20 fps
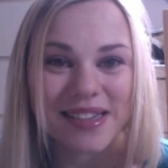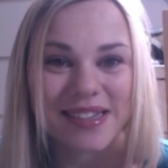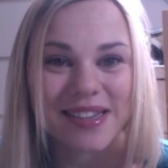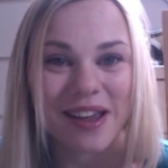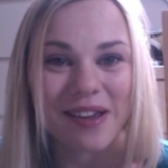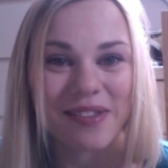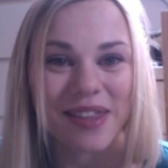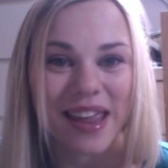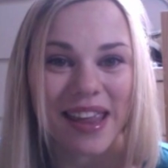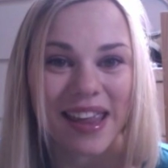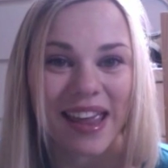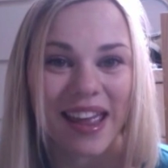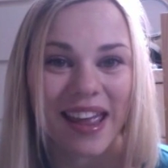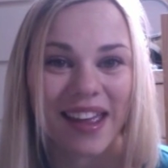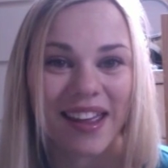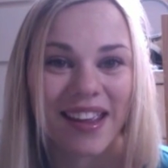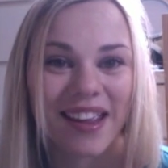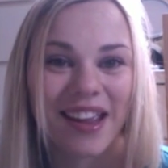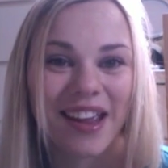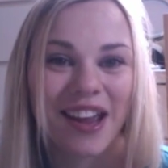so they
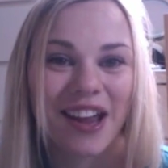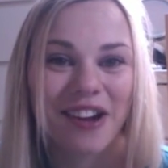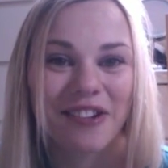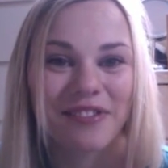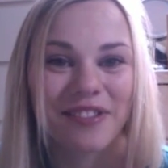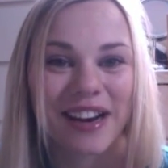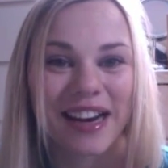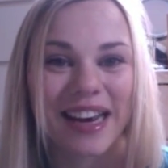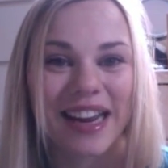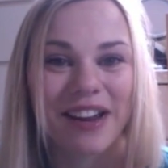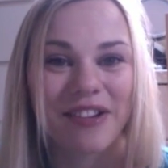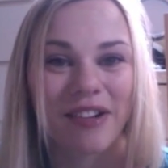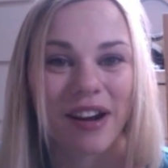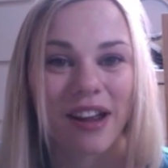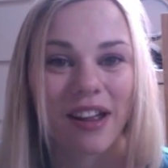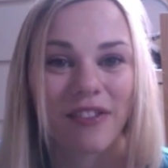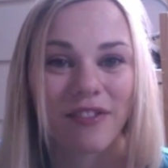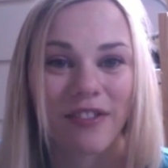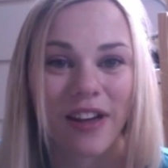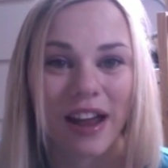get a really
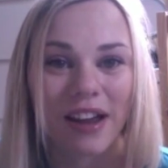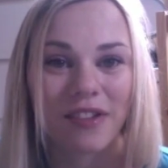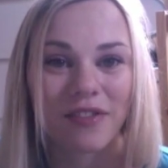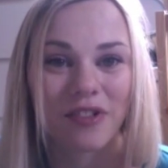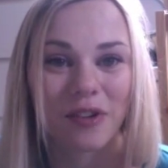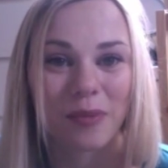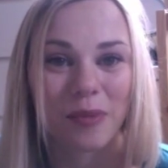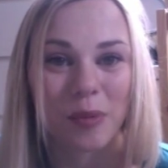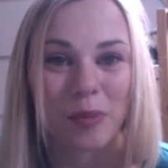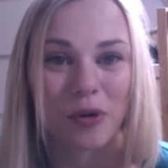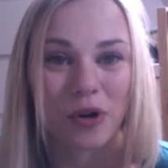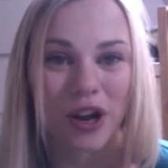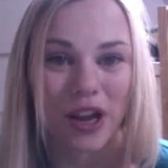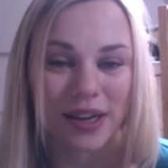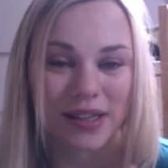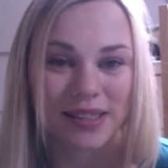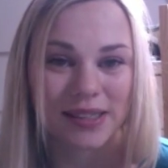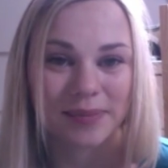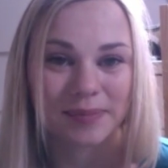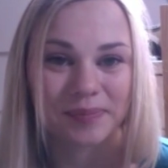great effect from the
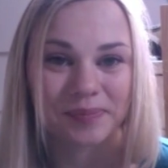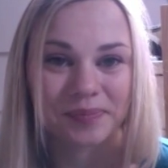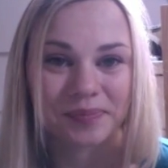product.